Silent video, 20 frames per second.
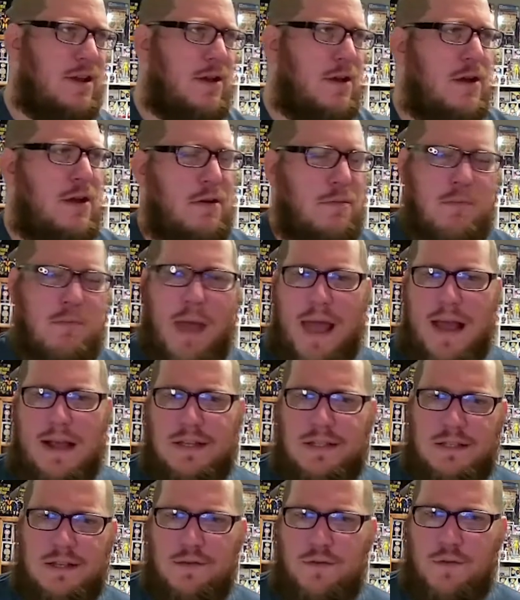
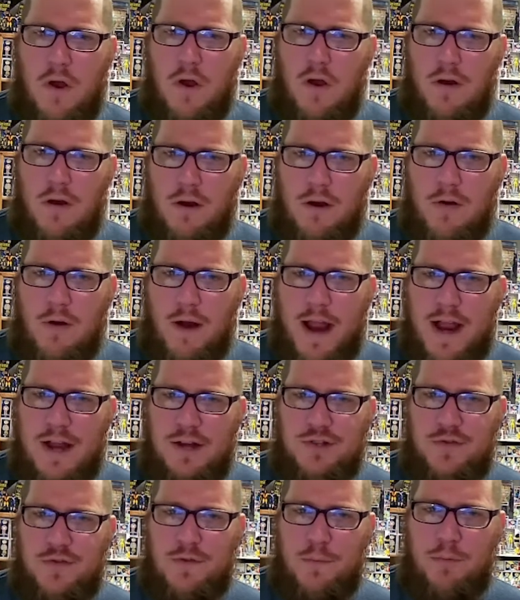massive car crash
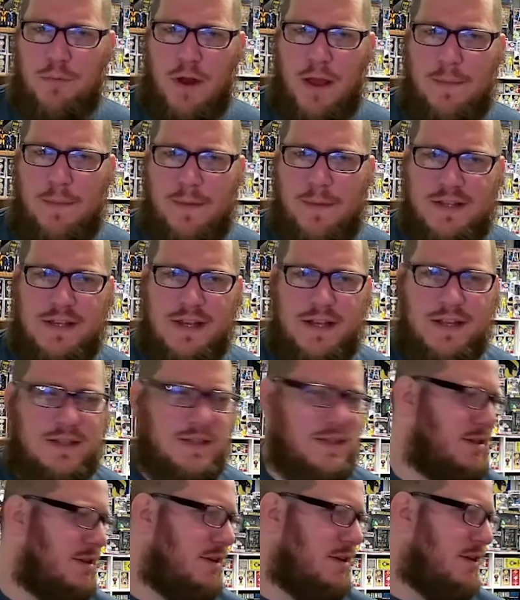of a premise,
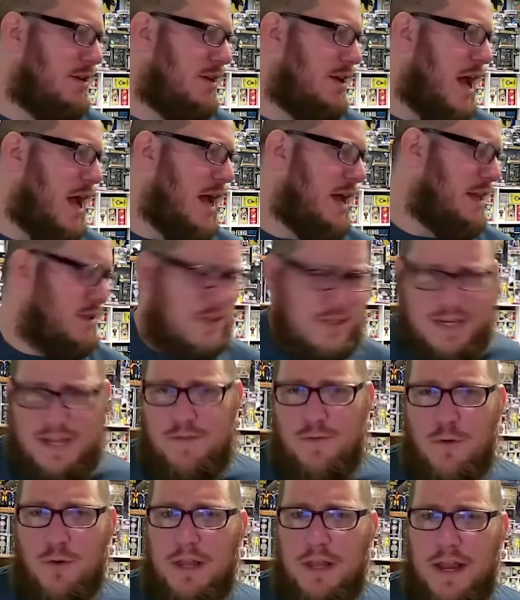it's Steve
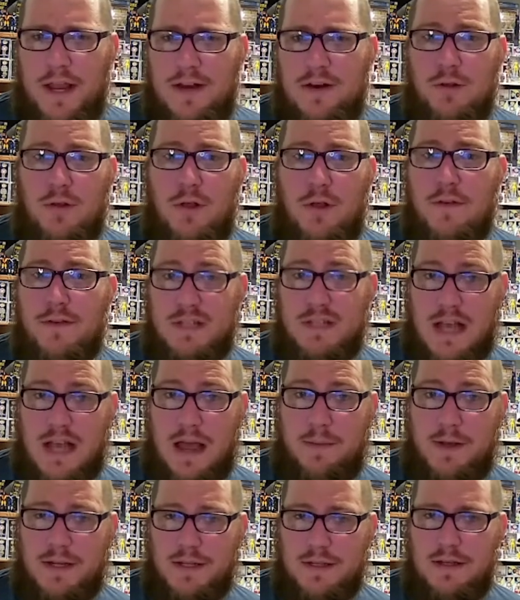Orlando Loves
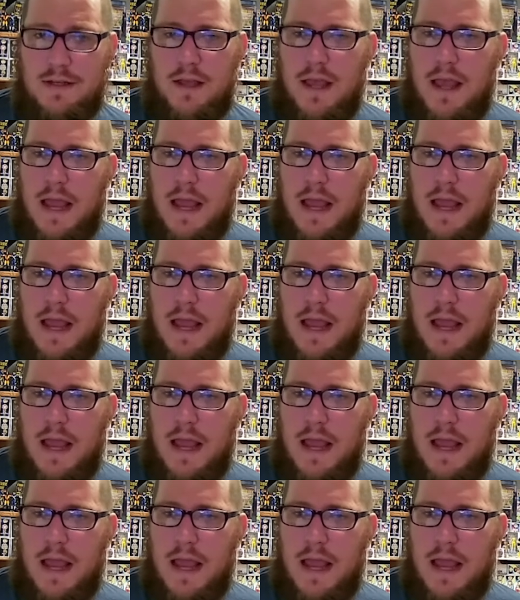Comics.